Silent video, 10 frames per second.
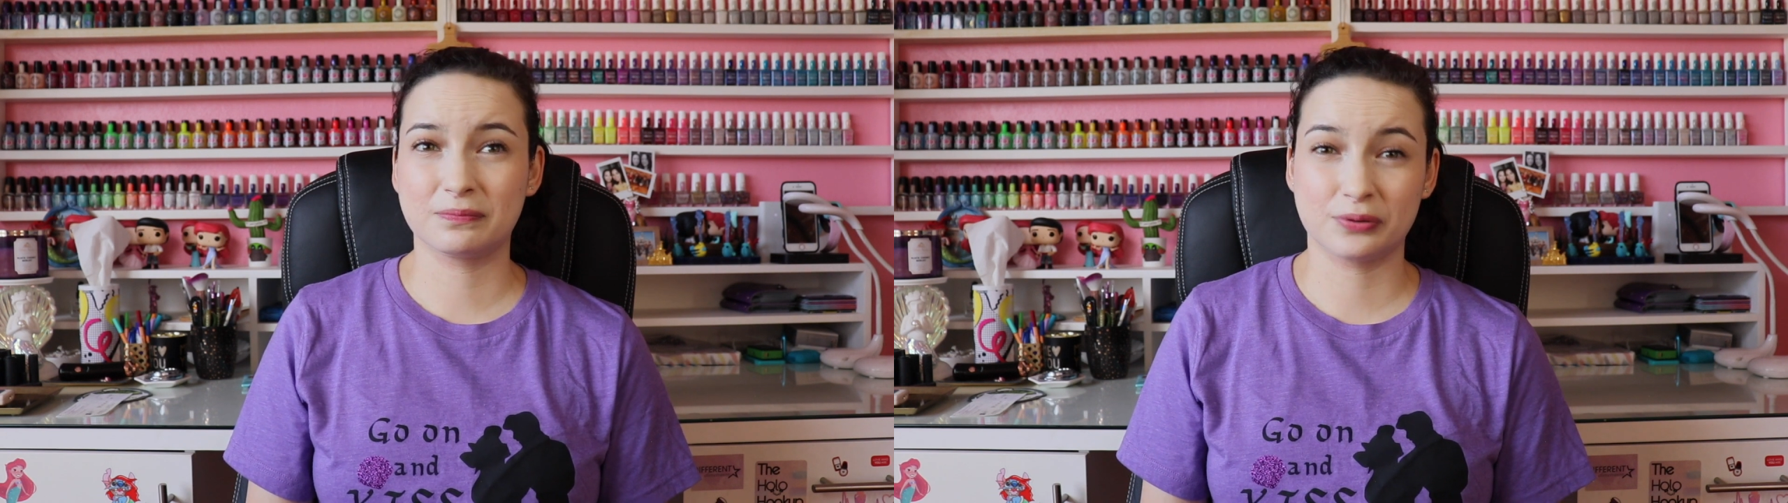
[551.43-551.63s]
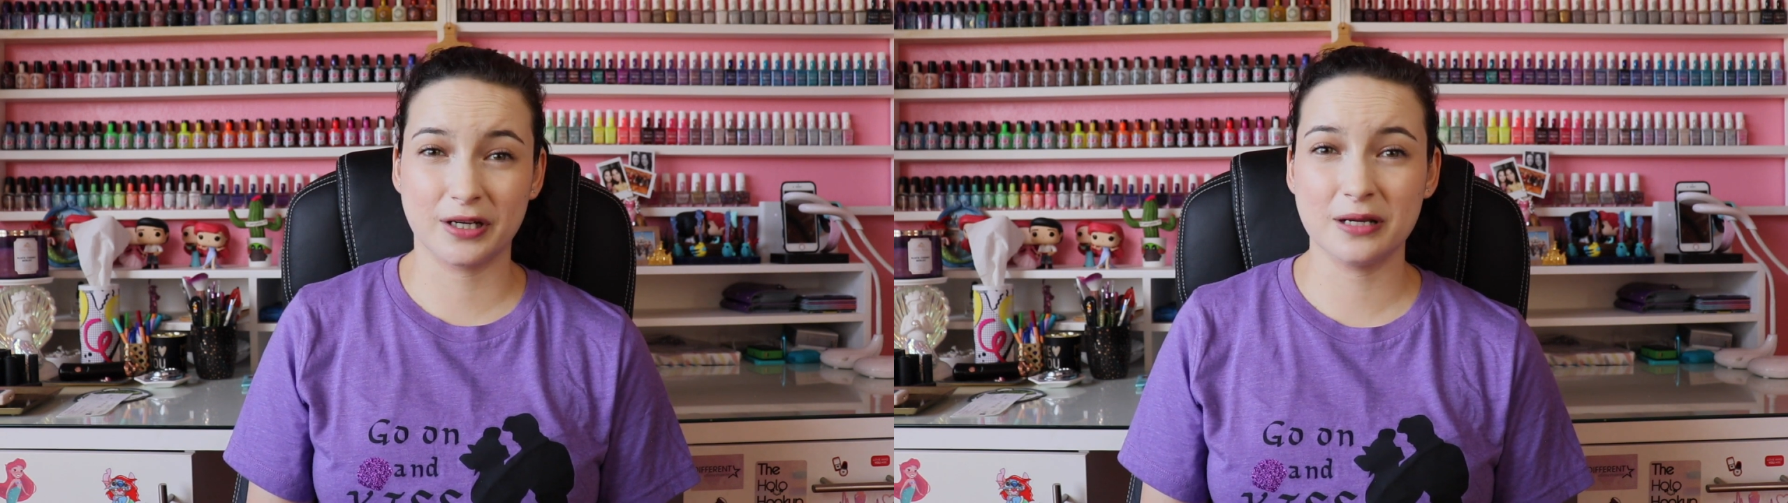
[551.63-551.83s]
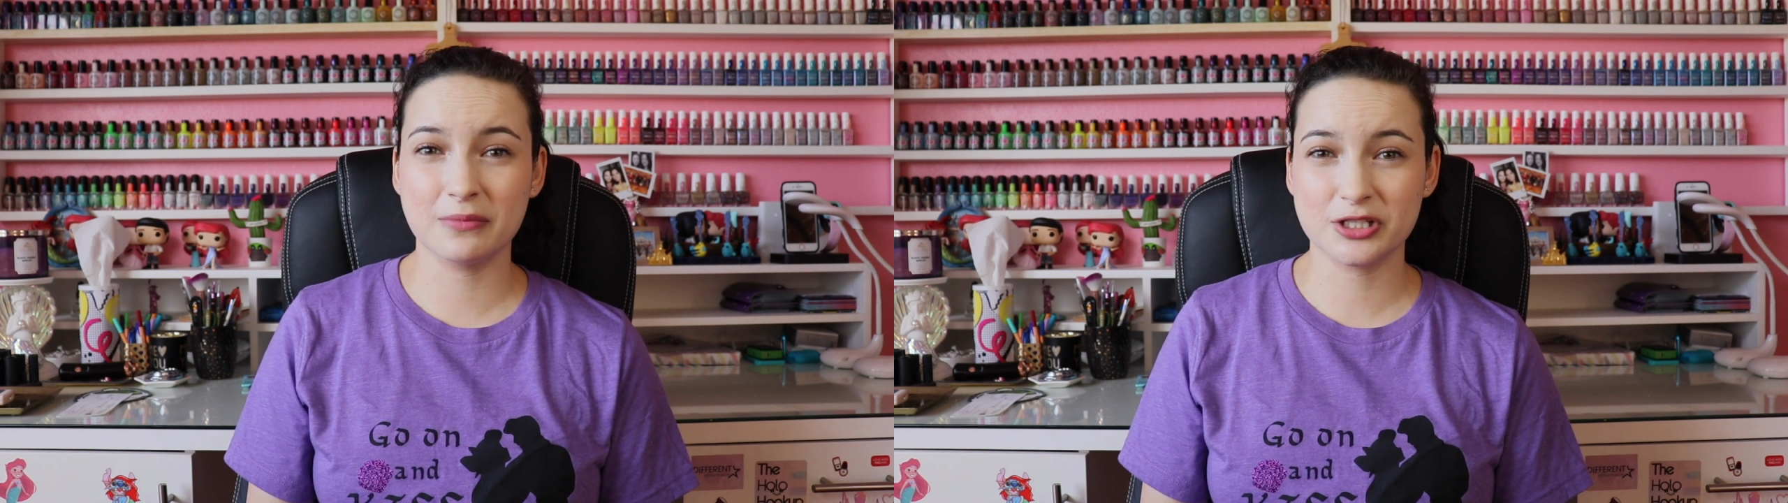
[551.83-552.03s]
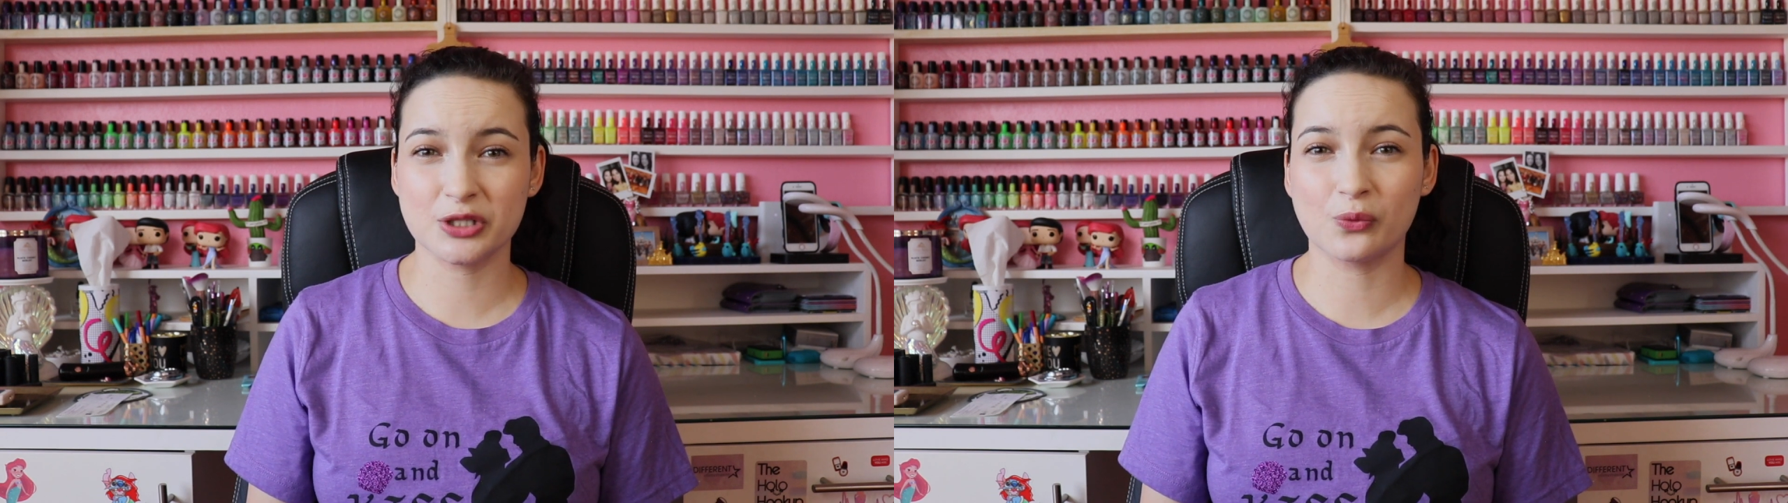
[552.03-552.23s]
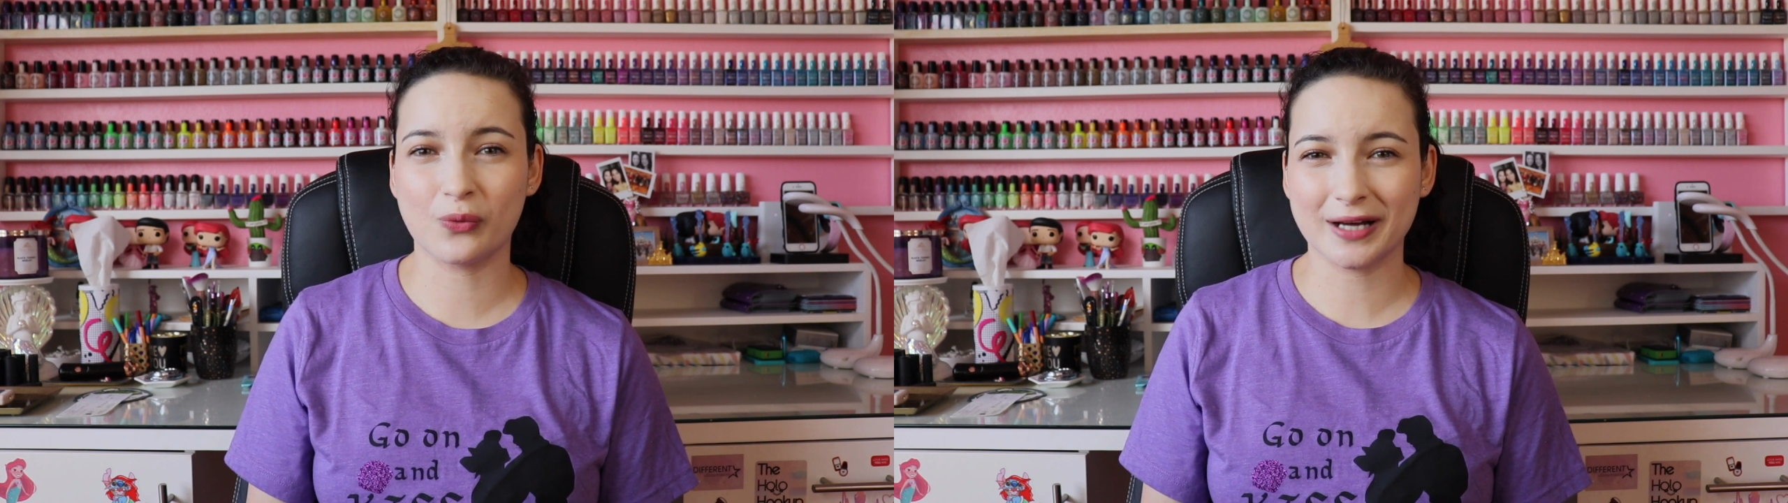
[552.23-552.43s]
pretty much
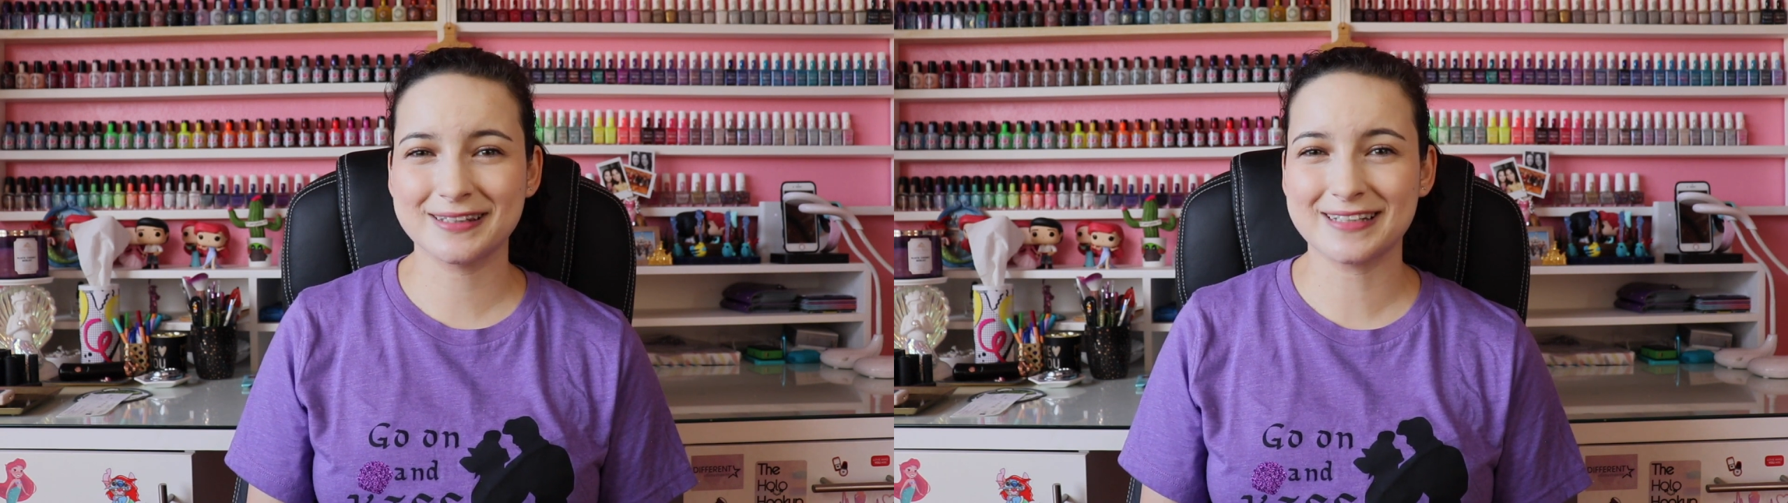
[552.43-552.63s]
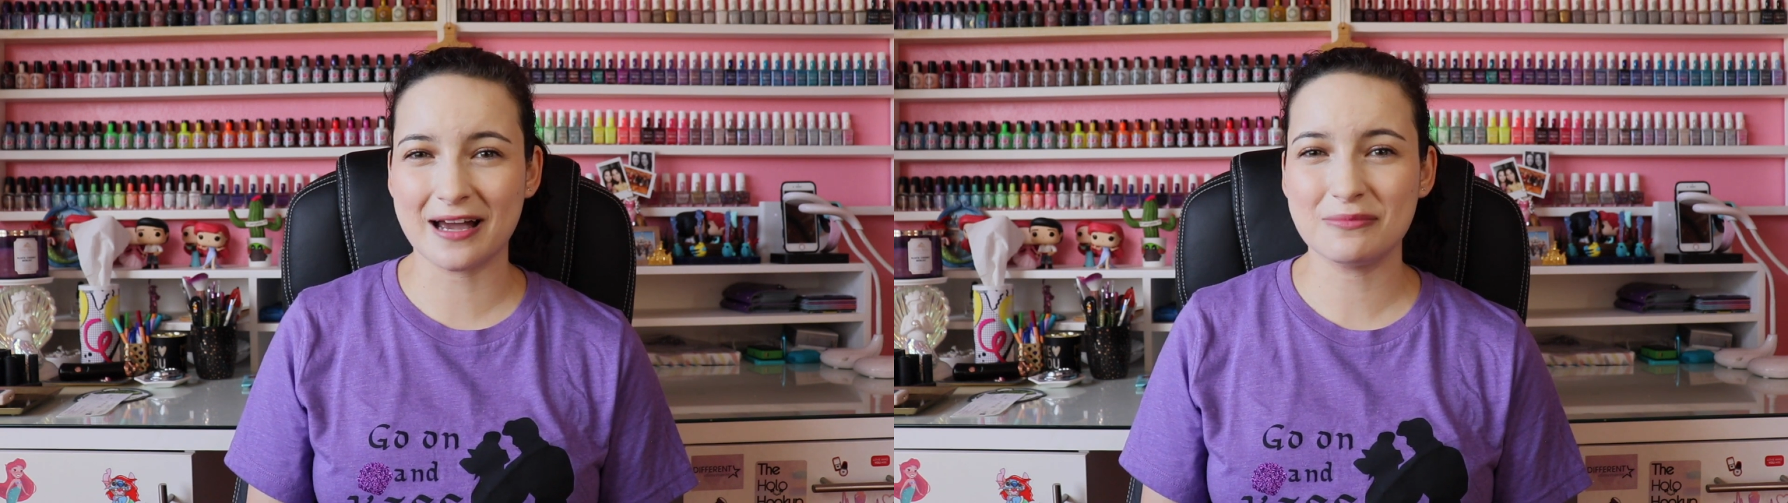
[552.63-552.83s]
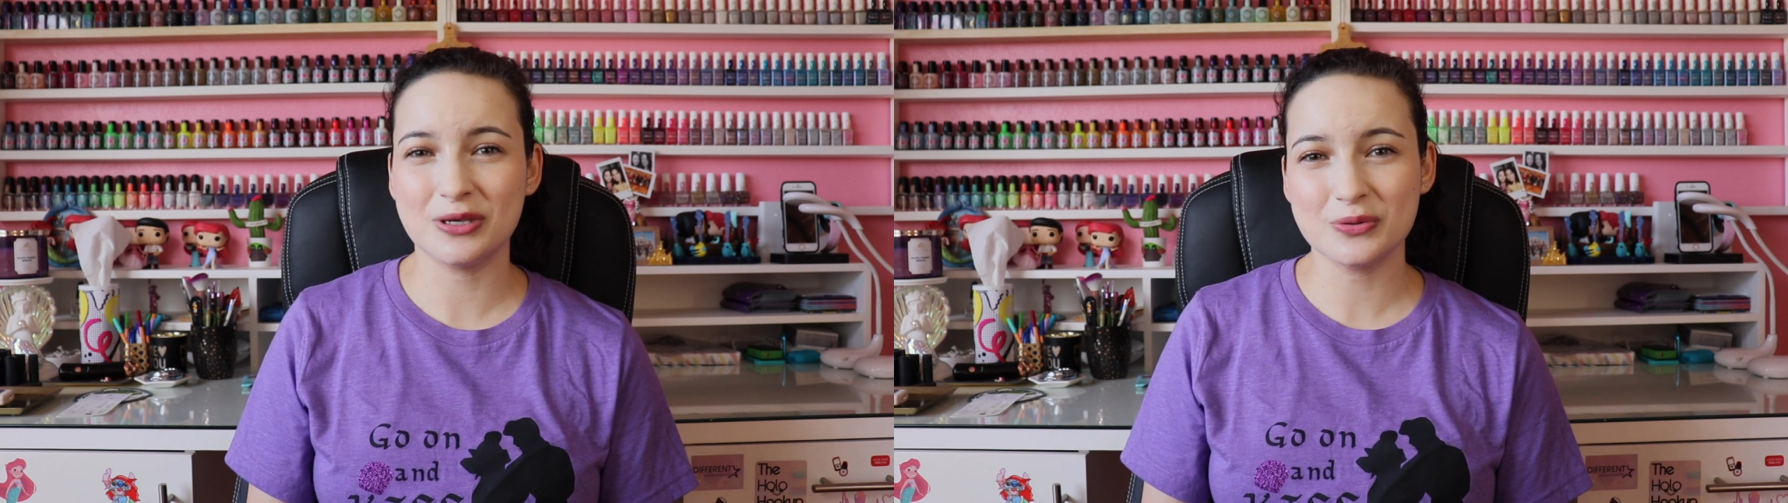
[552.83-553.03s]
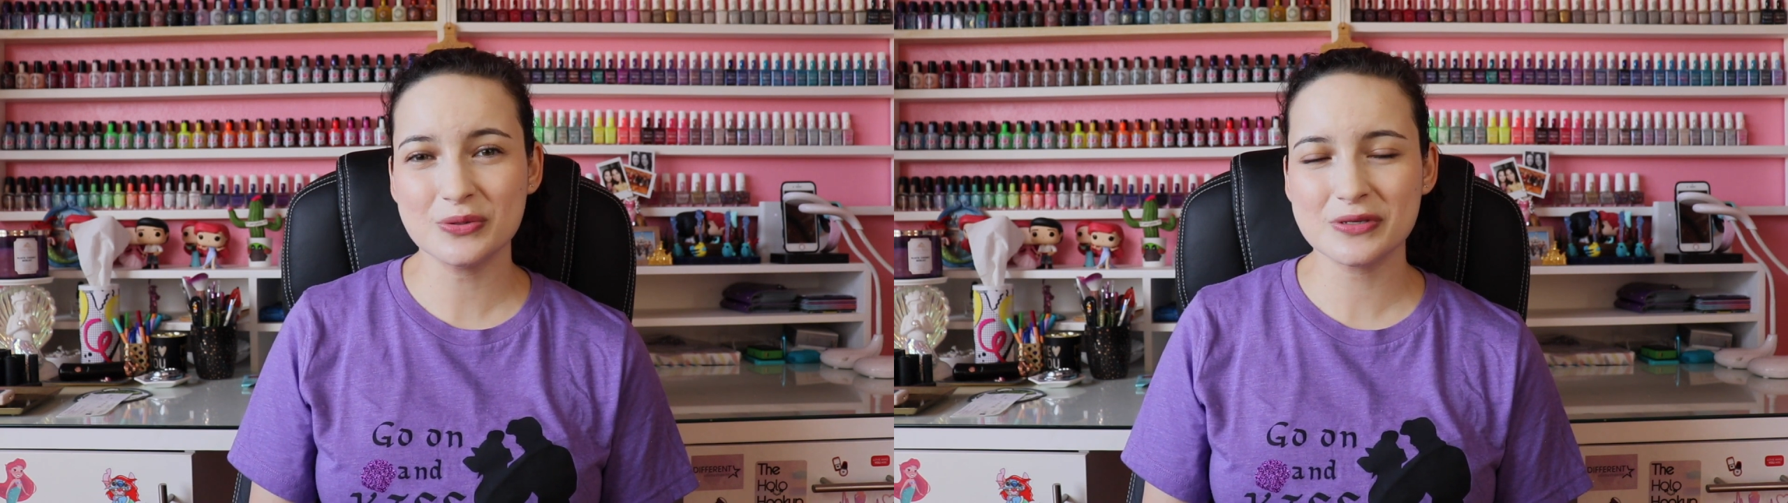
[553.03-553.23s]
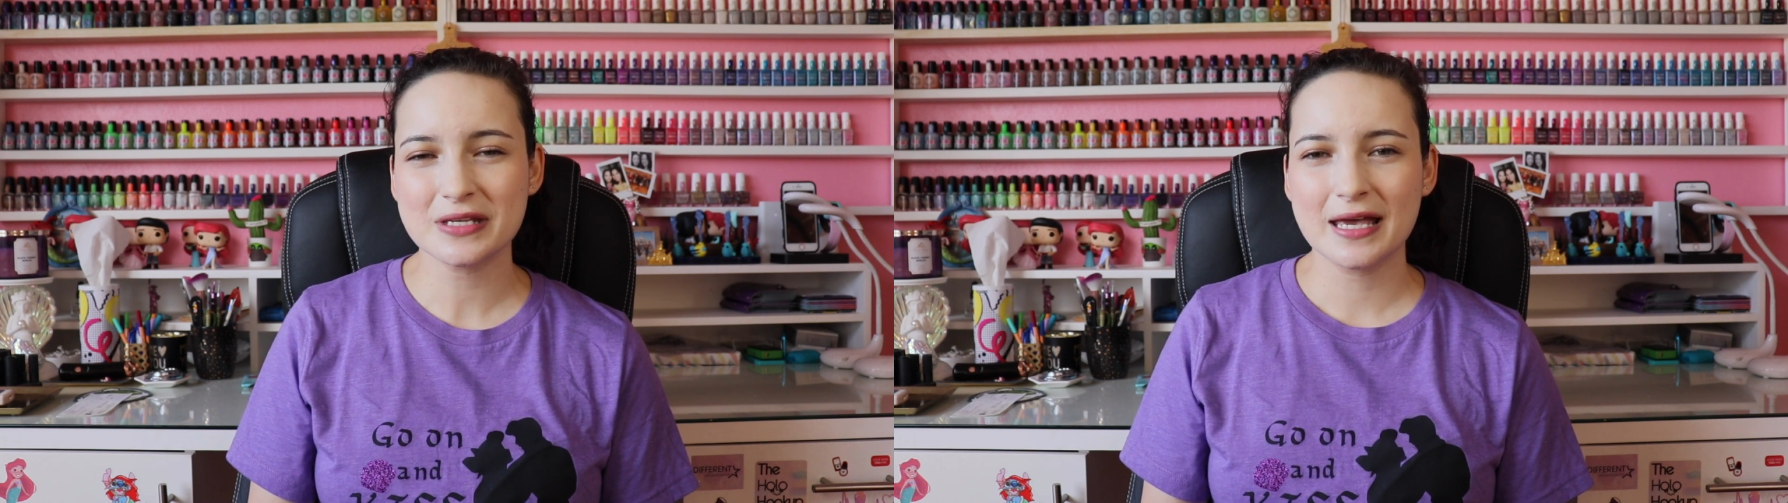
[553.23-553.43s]
a one-time
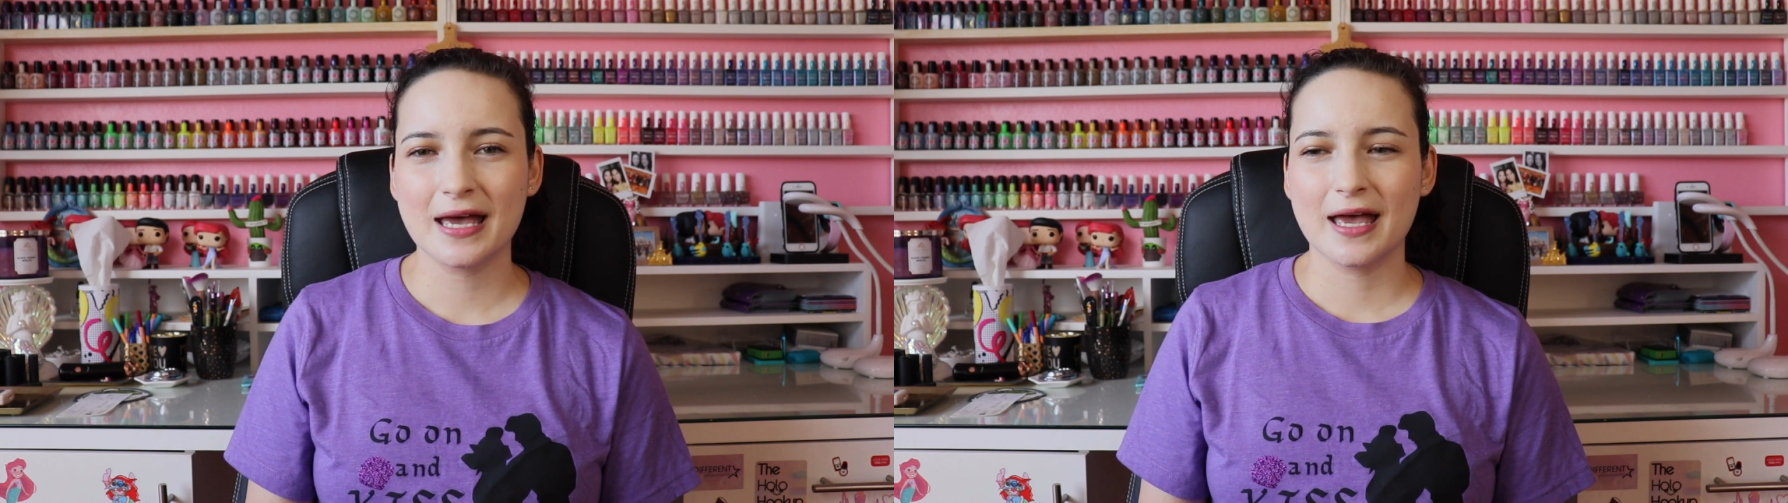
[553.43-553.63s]
use.